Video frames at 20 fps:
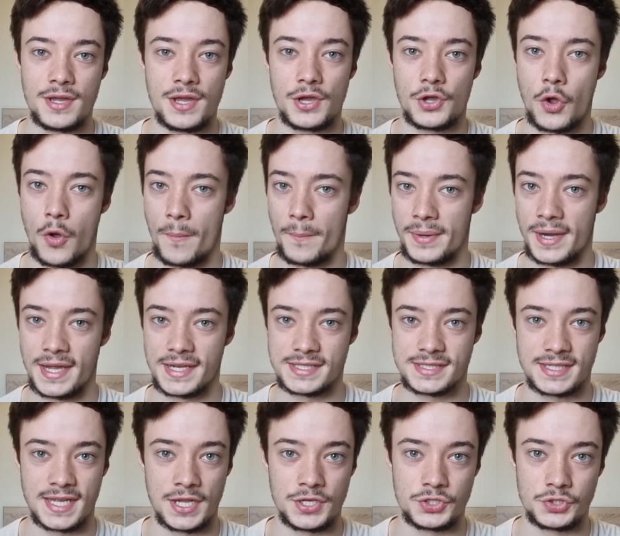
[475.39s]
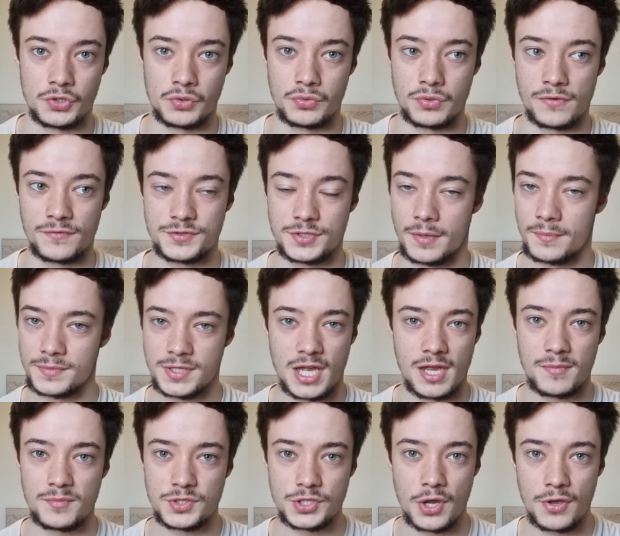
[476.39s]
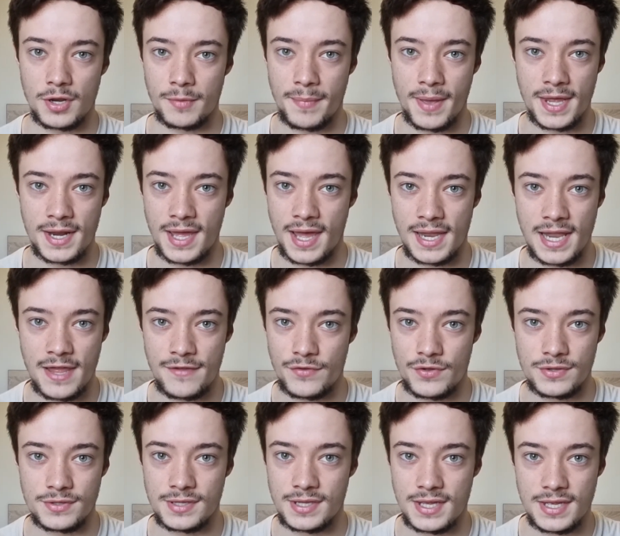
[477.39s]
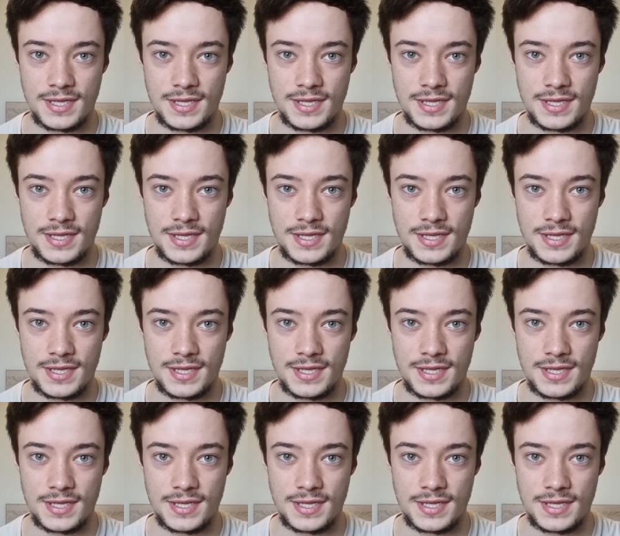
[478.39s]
complex schedule of sometimes you go to bed at 11,